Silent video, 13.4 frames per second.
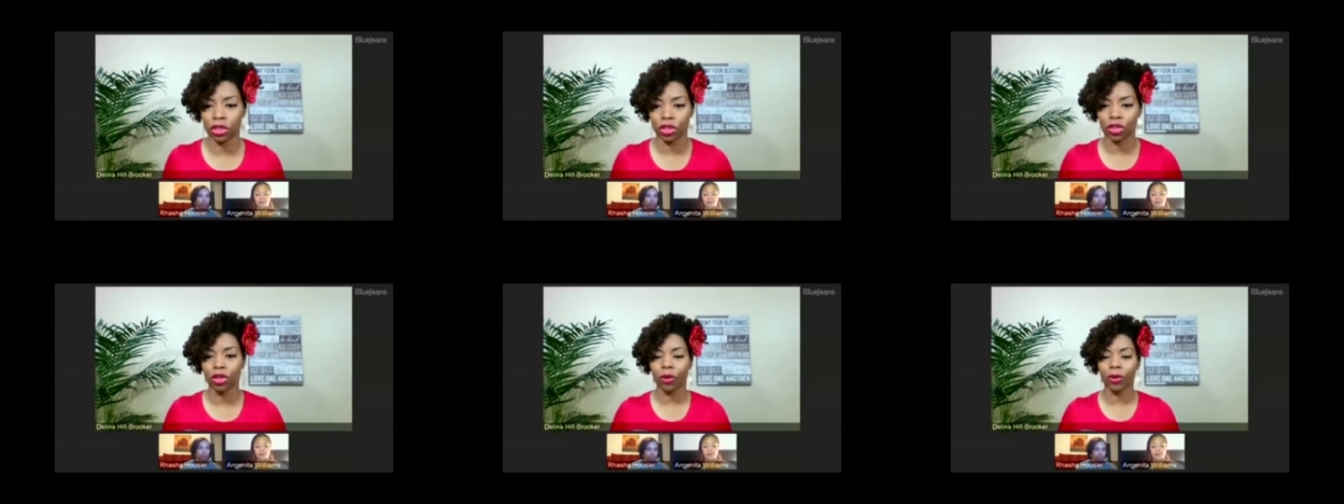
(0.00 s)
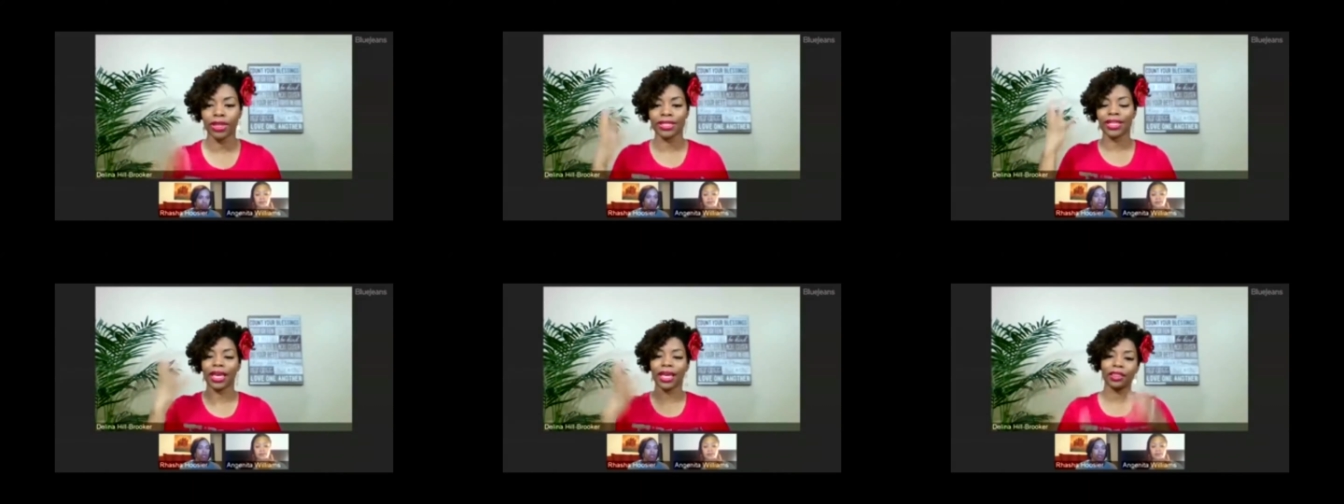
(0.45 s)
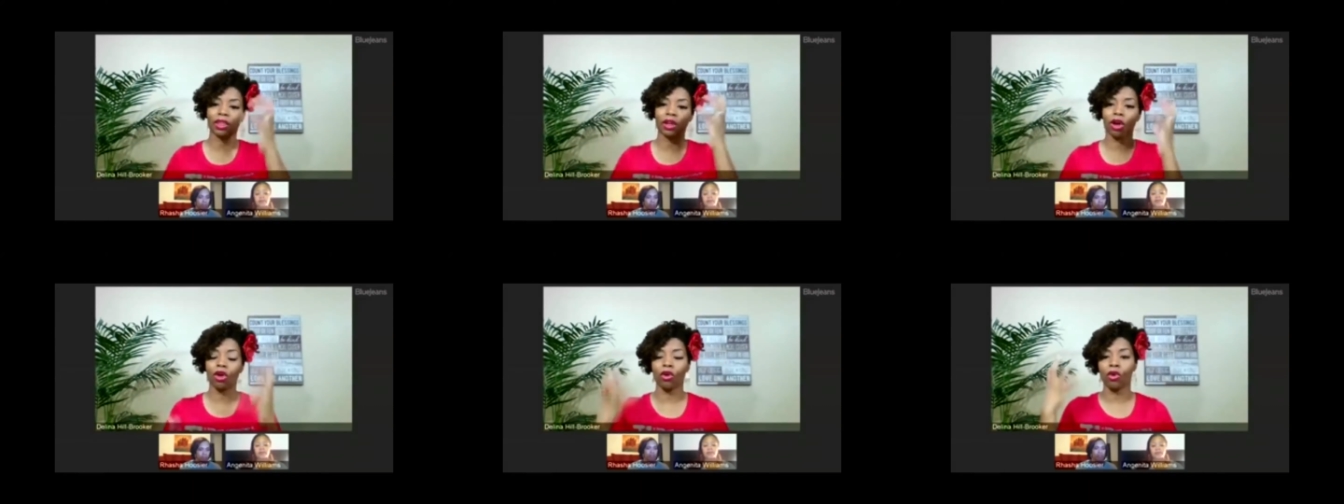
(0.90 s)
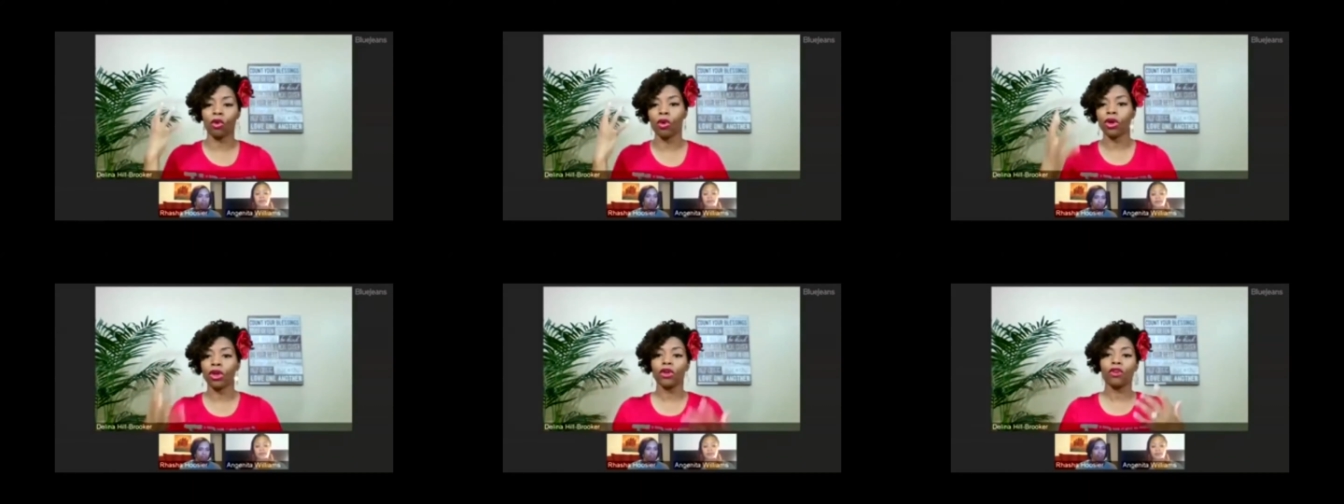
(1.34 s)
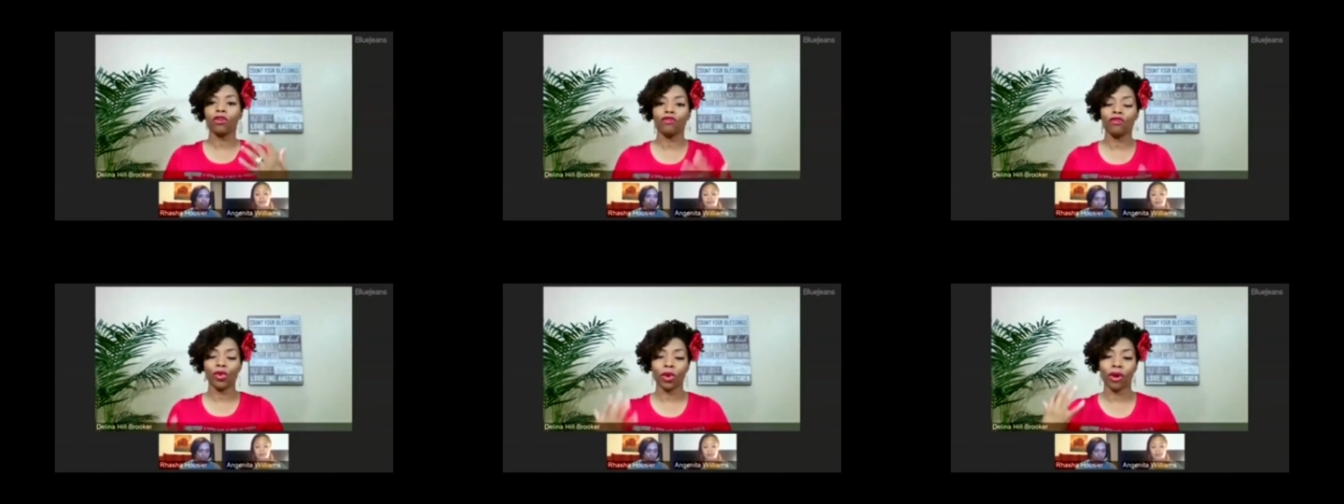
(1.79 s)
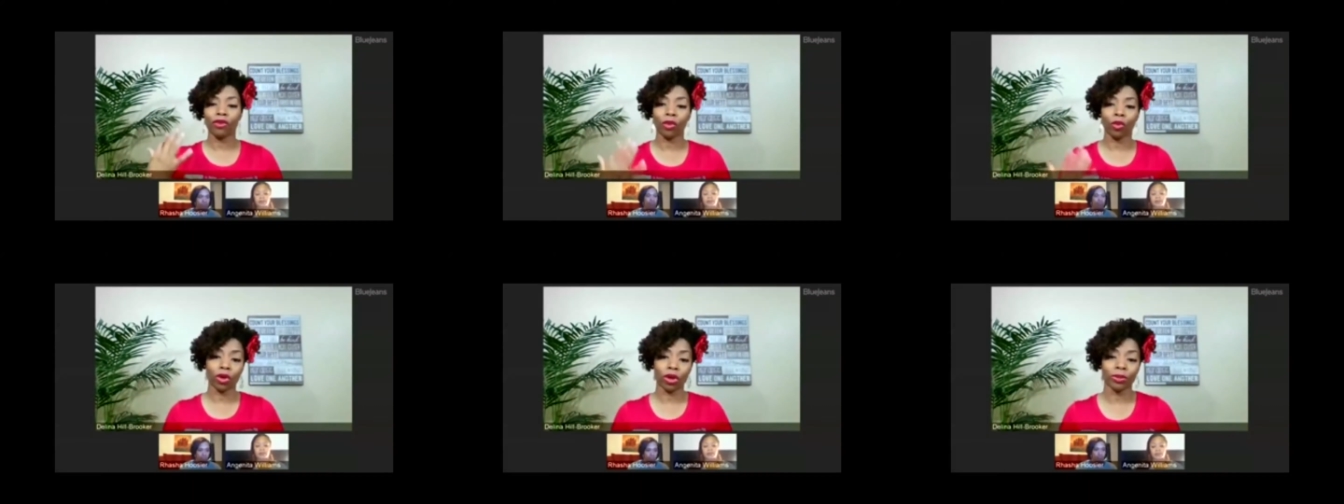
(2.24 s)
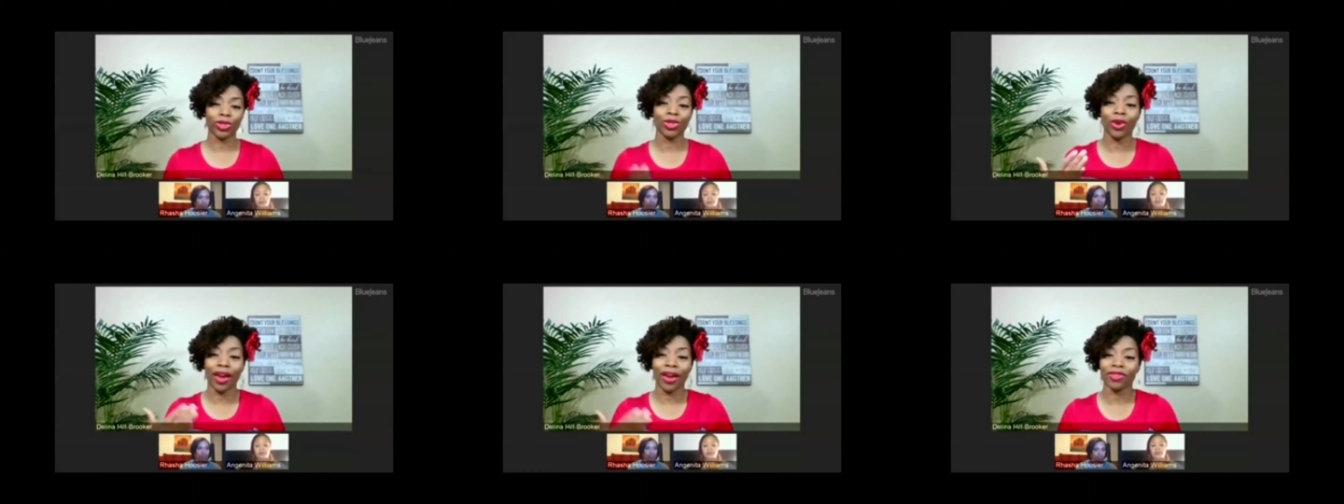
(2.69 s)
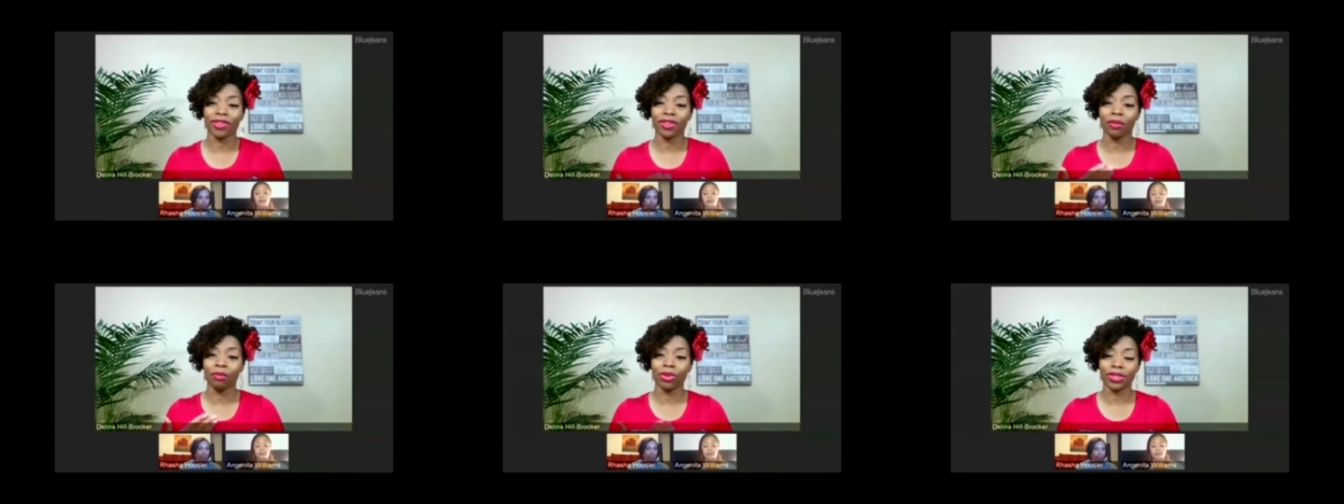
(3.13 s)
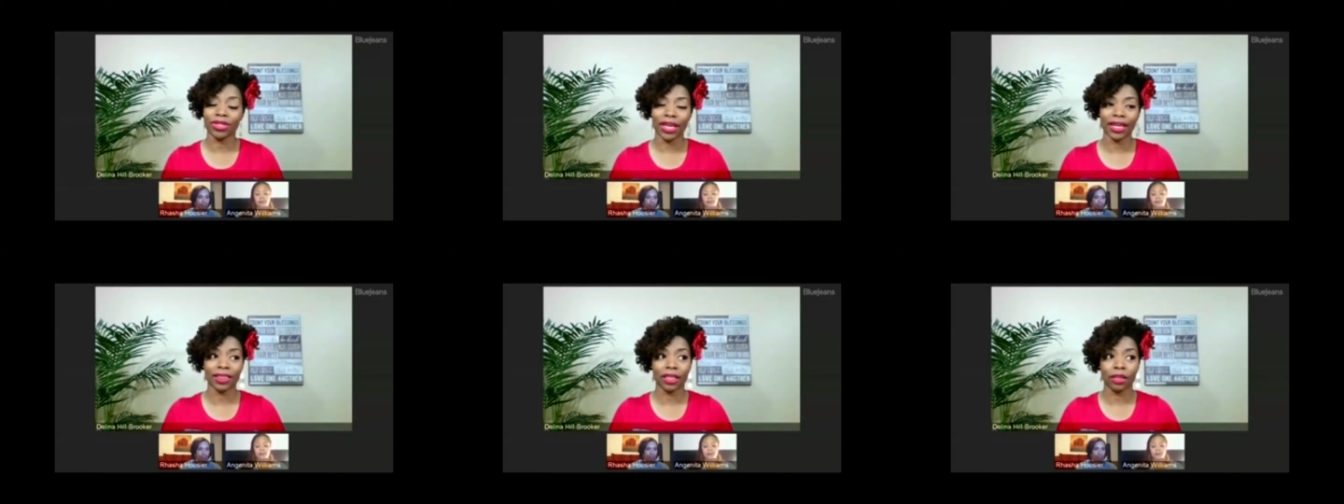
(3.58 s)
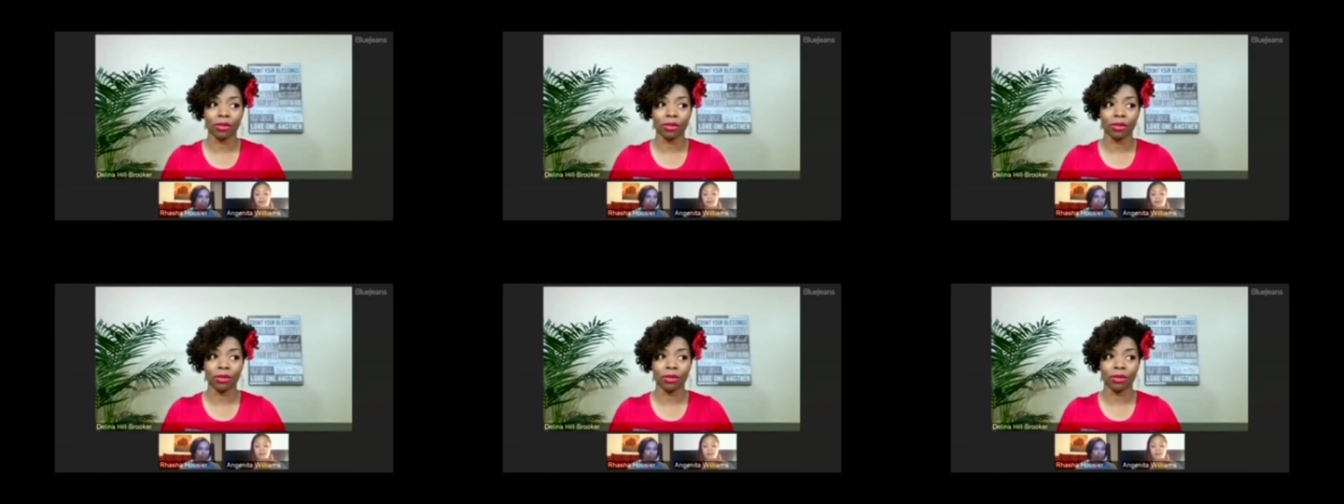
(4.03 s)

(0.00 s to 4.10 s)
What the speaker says: You don't want to taint their whole view of the world, but you have to protect them.